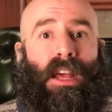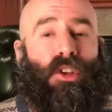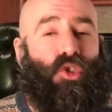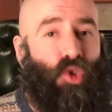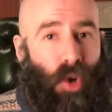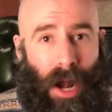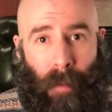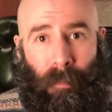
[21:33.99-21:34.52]

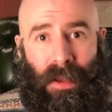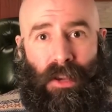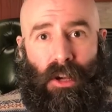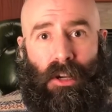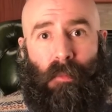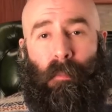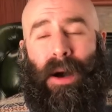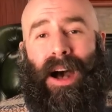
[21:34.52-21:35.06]
dropping
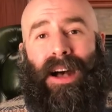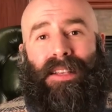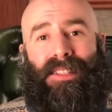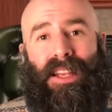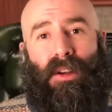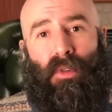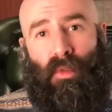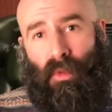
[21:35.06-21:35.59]
your
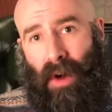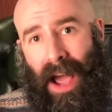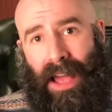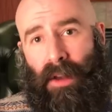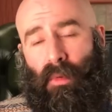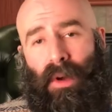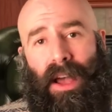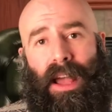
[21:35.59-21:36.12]
deposit
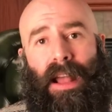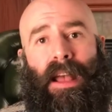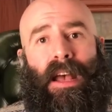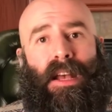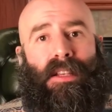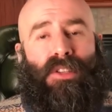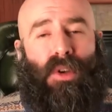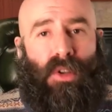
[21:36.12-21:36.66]
right away
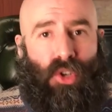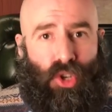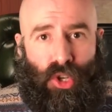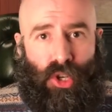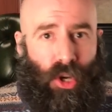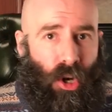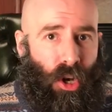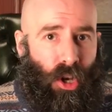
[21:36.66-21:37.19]
to
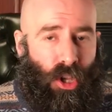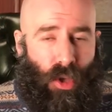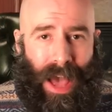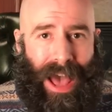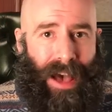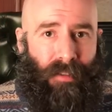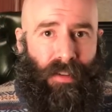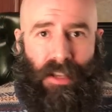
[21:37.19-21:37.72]
ensure you
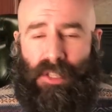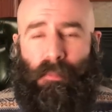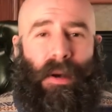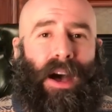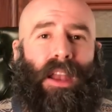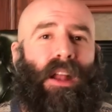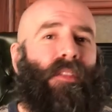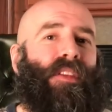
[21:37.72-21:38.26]
have a
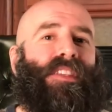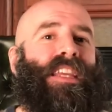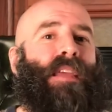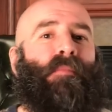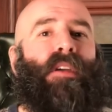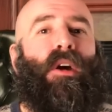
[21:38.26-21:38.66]
spot on the team.